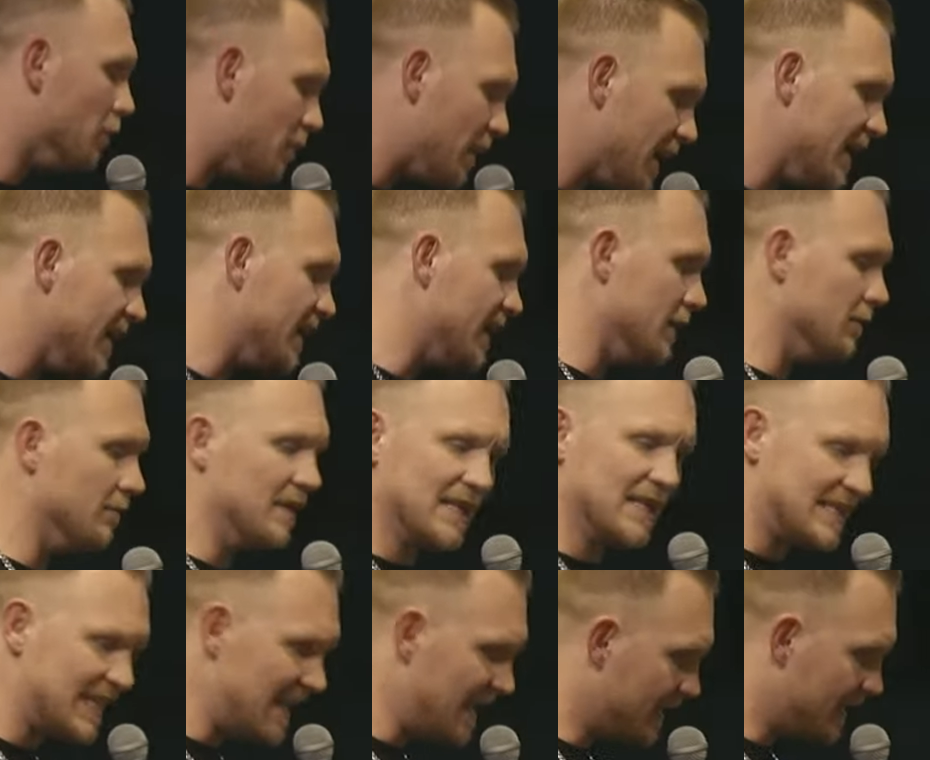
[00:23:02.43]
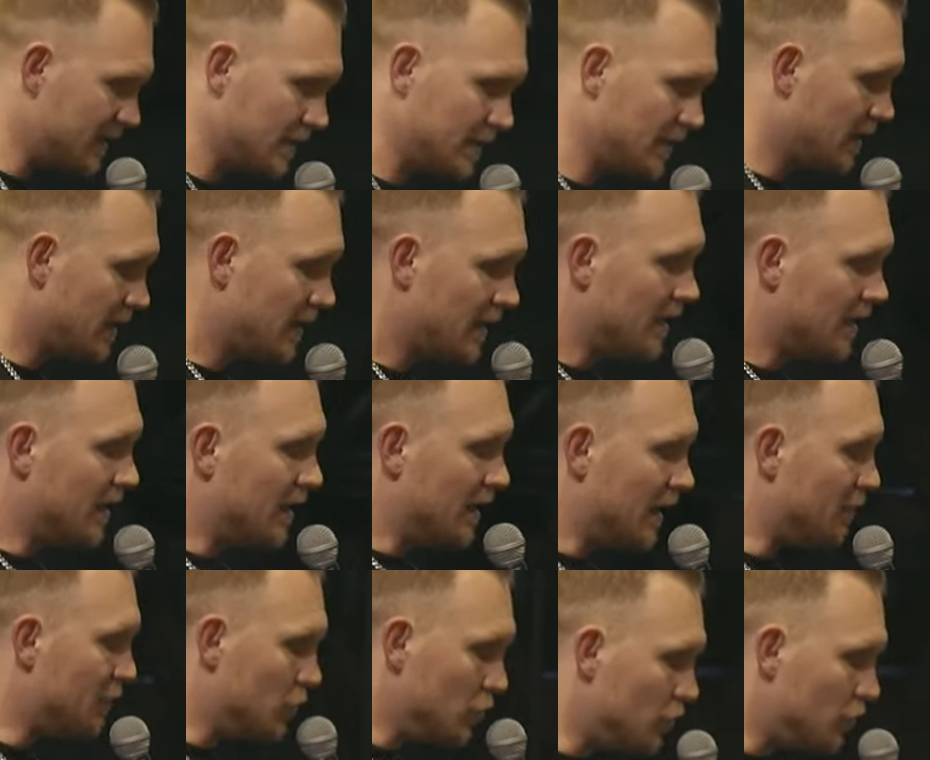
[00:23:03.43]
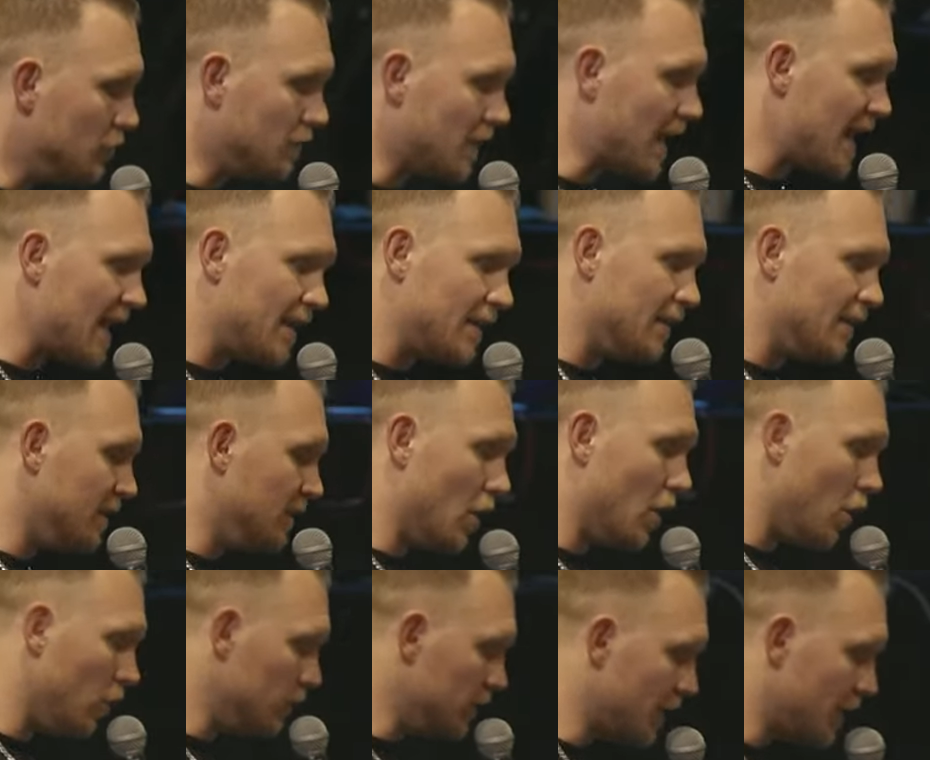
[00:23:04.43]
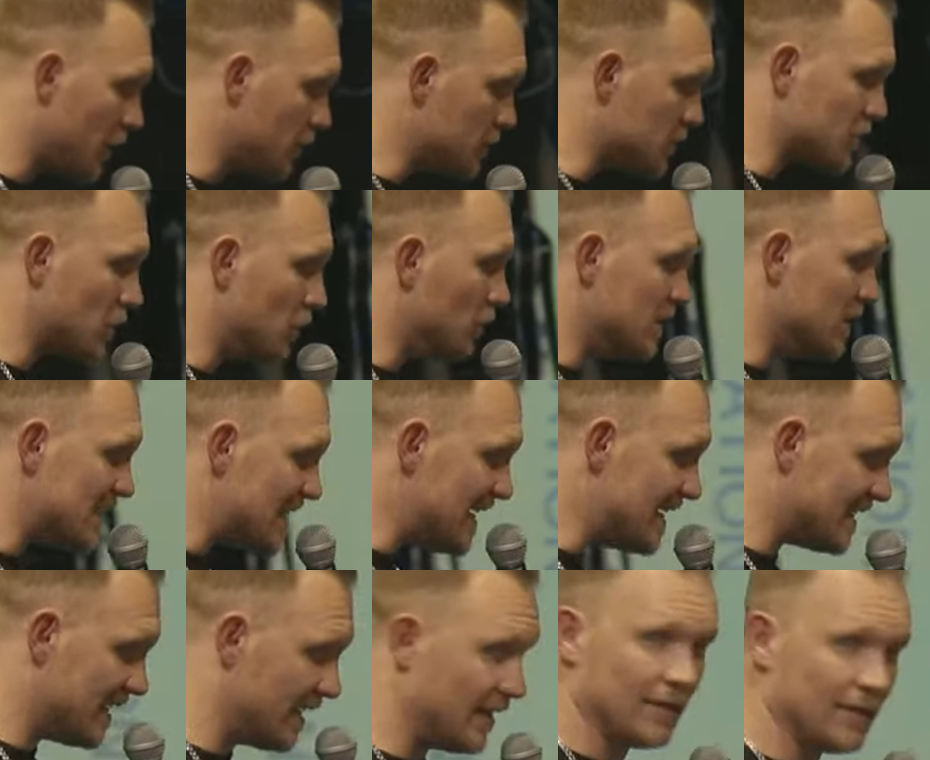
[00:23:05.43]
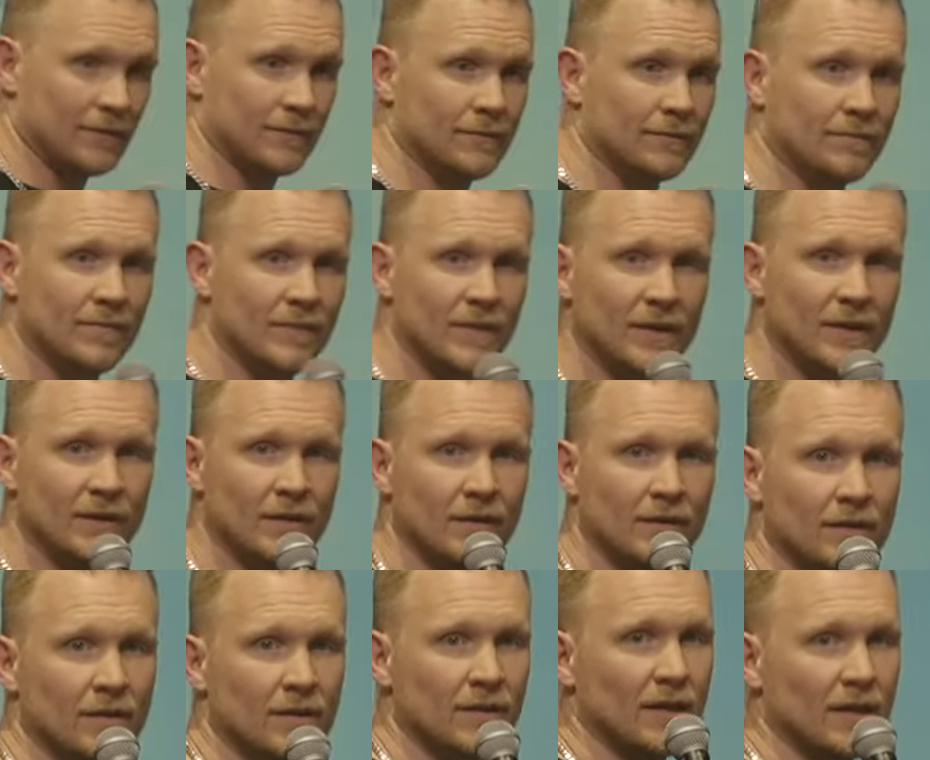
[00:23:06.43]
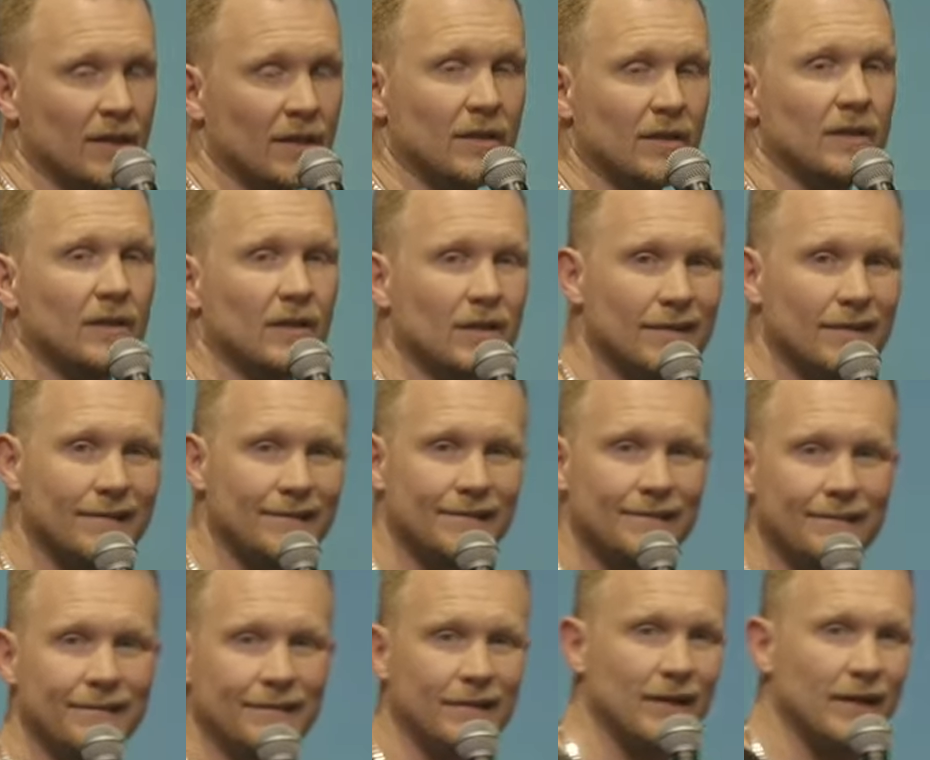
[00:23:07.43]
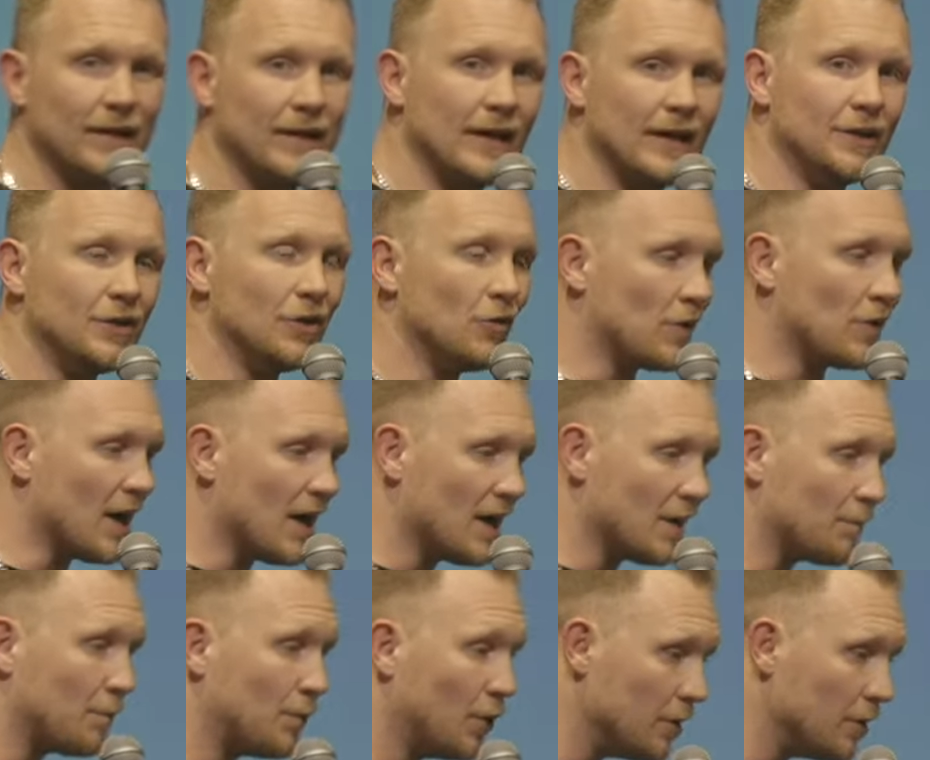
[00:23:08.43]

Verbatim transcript: and obeying him. That's it. If you do that, the Holy Ghost school is easy. Huh? And you know, God